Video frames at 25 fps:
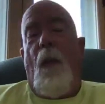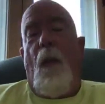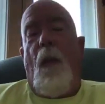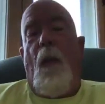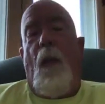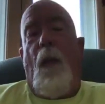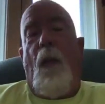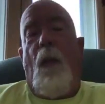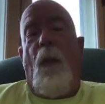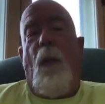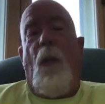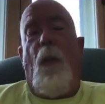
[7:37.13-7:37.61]

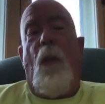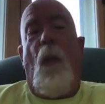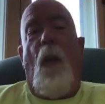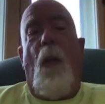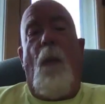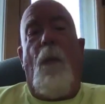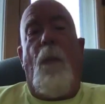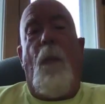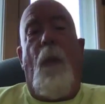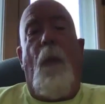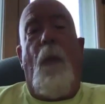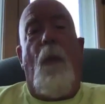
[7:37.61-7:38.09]
and your
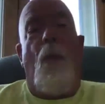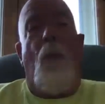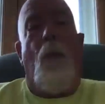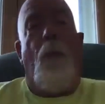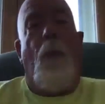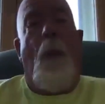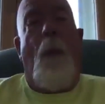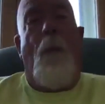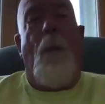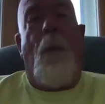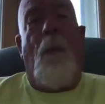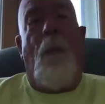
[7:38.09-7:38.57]
carpet is
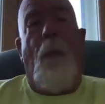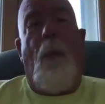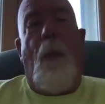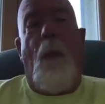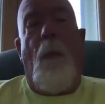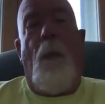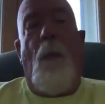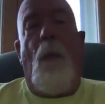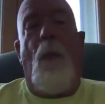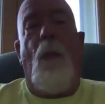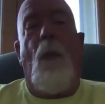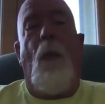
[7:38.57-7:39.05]
probably
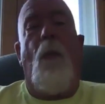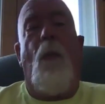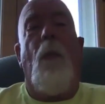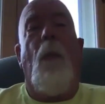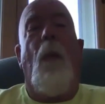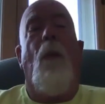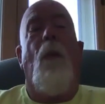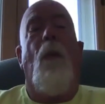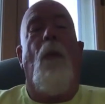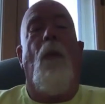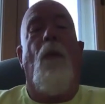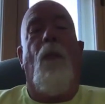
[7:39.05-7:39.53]
the most
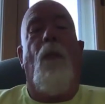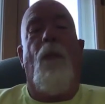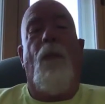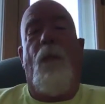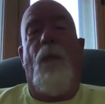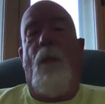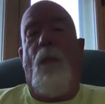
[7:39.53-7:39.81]
expensive